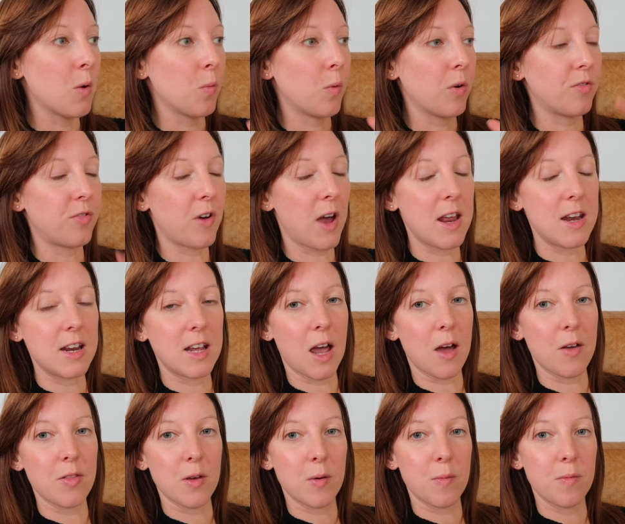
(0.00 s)
we're finding
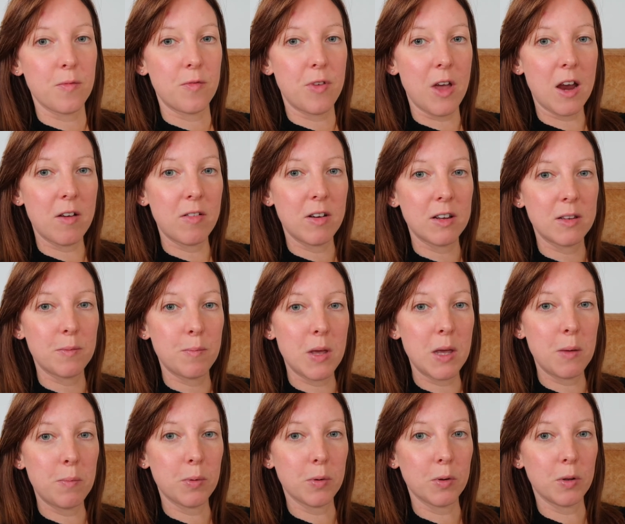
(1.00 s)
out that various
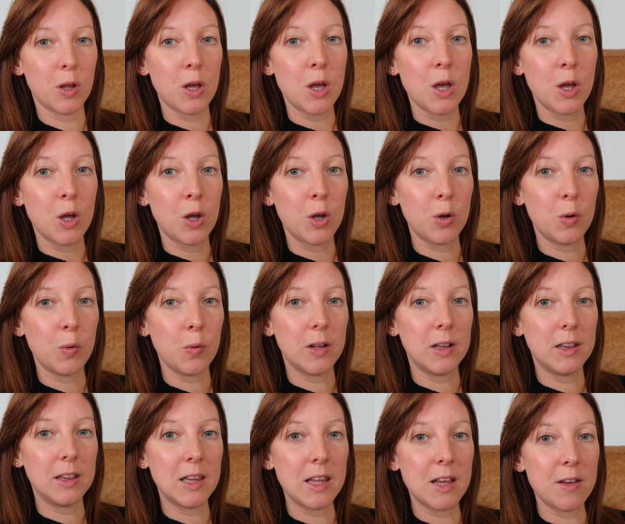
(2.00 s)
people who
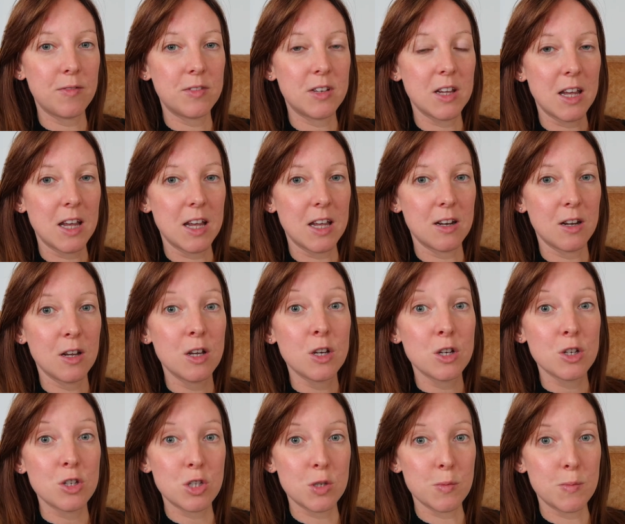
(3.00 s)
lived in
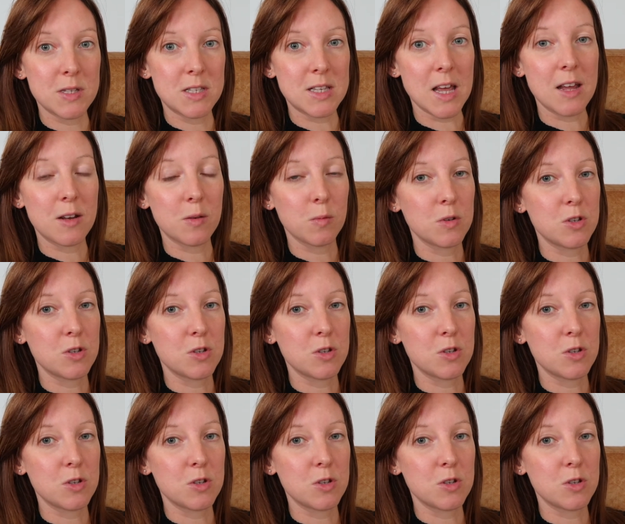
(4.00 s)
Somerset,